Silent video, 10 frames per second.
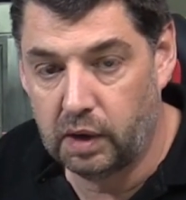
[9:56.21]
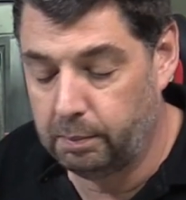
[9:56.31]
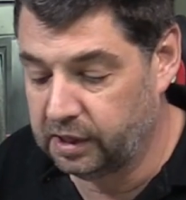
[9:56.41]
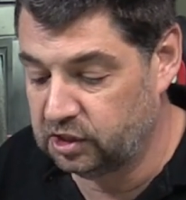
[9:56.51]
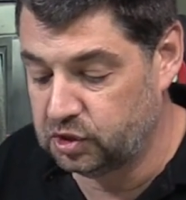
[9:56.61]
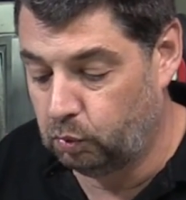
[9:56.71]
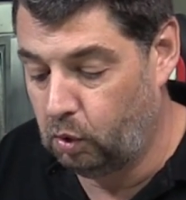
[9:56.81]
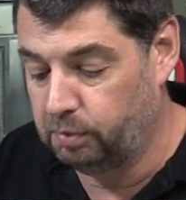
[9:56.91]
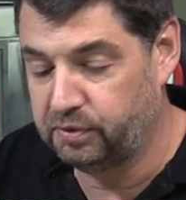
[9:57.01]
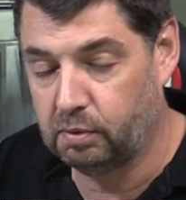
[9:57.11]
it because the
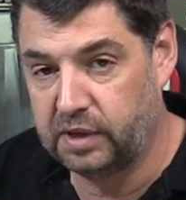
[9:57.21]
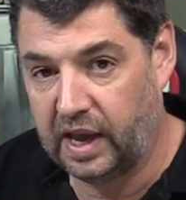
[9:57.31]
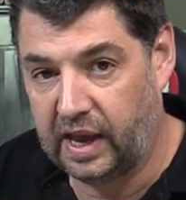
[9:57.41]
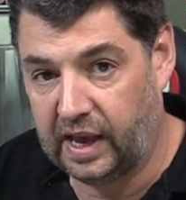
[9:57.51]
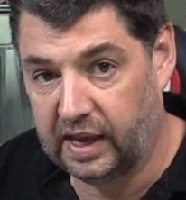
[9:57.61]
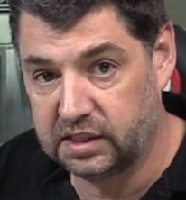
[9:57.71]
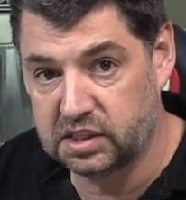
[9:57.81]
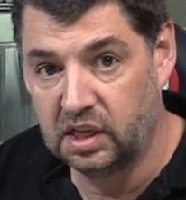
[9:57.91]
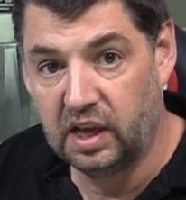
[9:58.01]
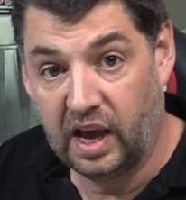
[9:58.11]
warmth from your hand